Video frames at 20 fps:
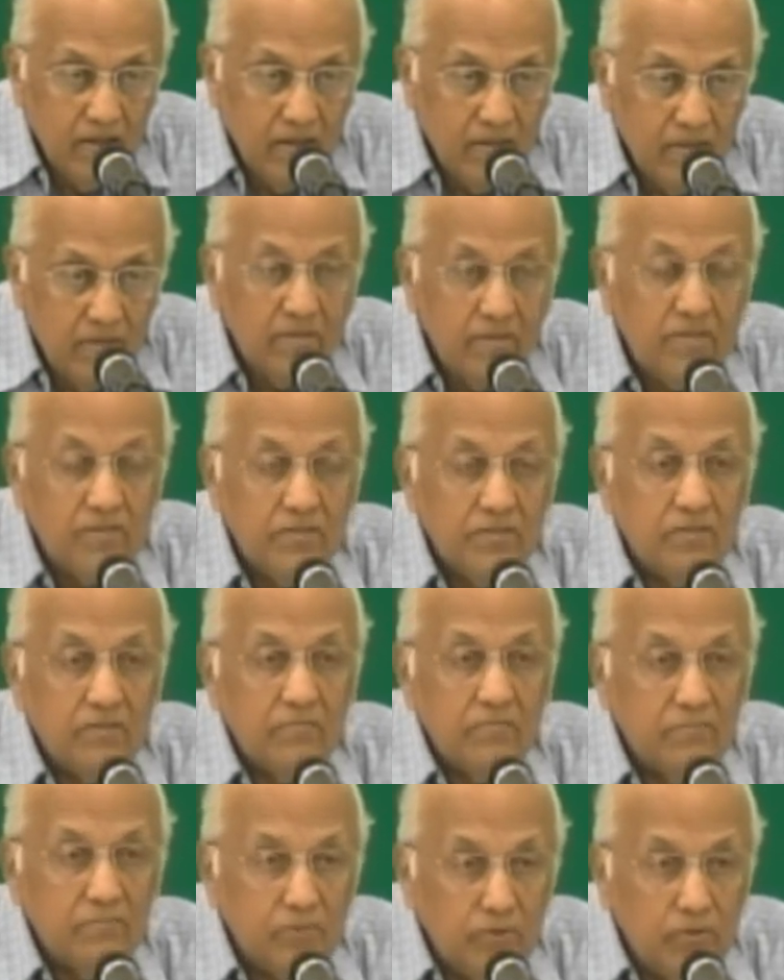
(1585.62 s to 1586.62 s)
This is the
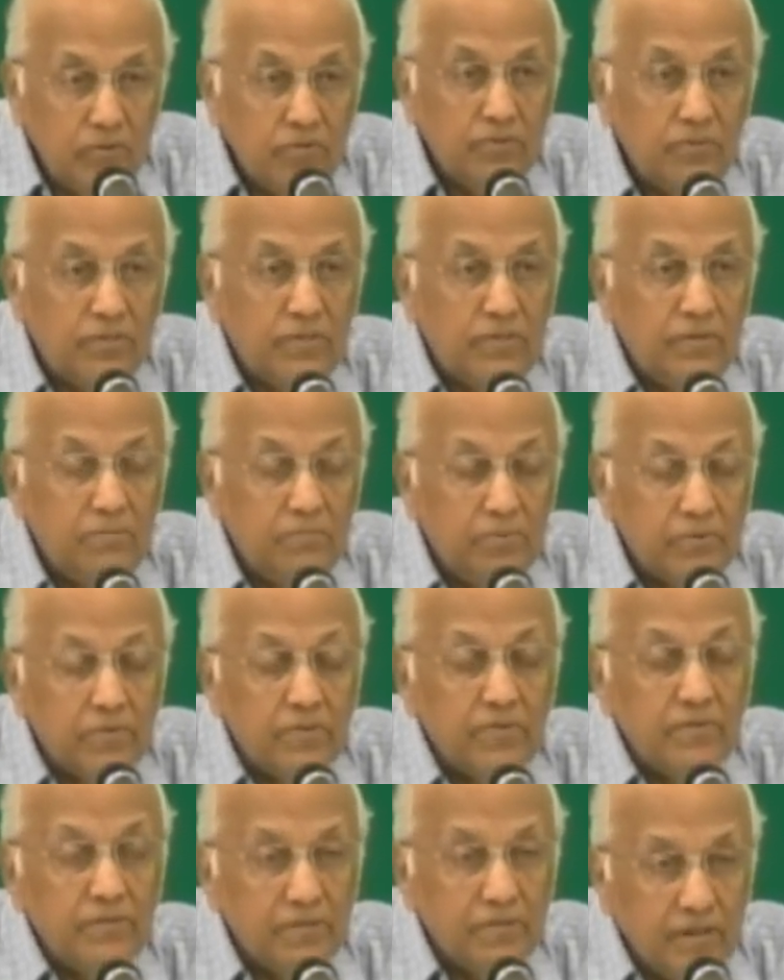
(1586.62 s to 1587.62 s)
most
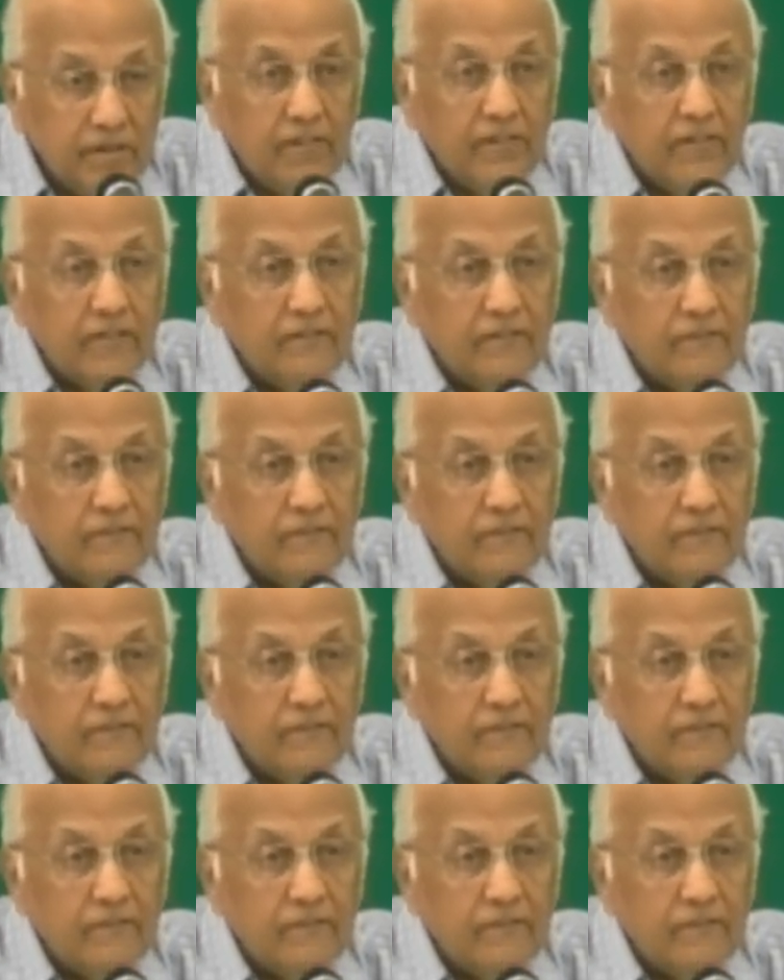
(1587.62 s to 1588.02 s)
important thing.